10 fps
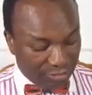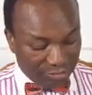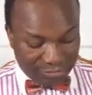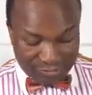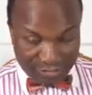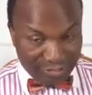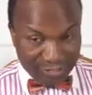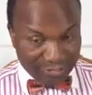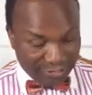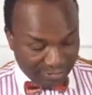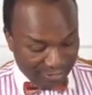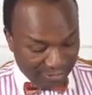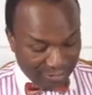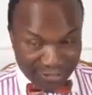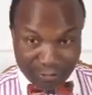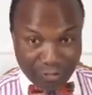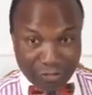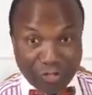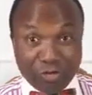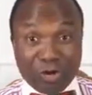She said she was
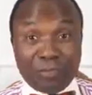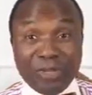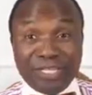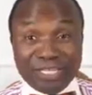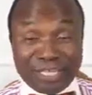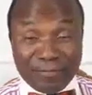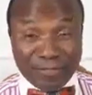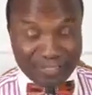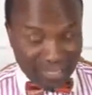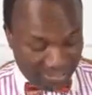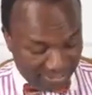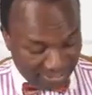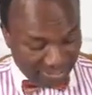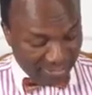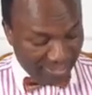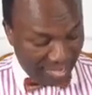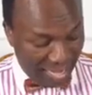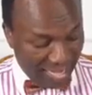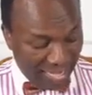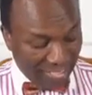going to repeat the same mistake. I
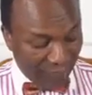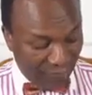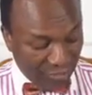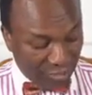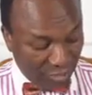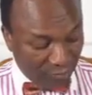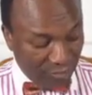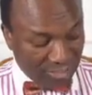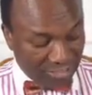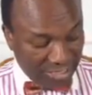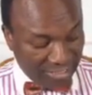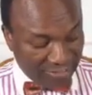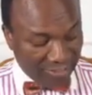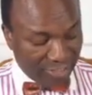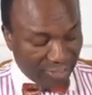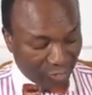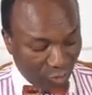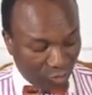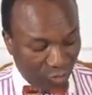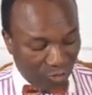had a vision which says to
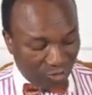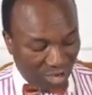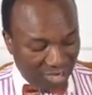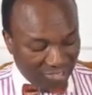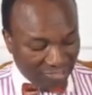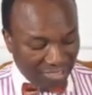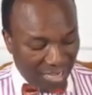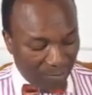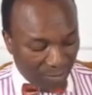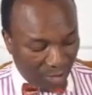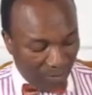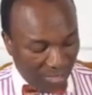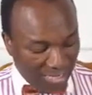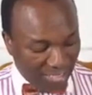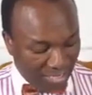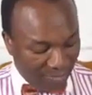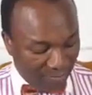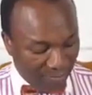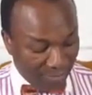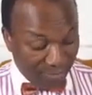know Christ and become like him,
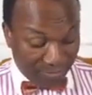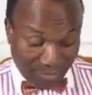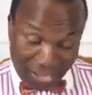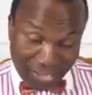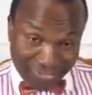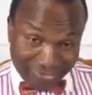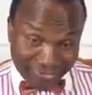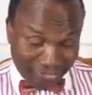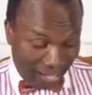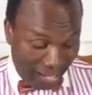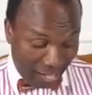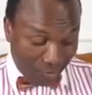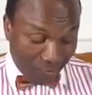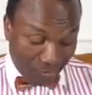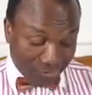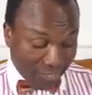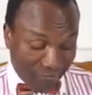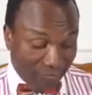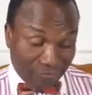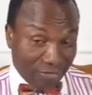but I was
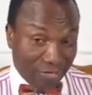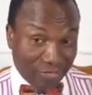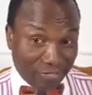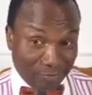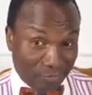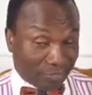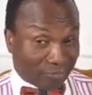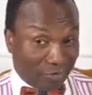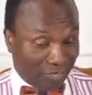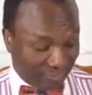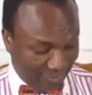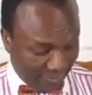everything but Christ.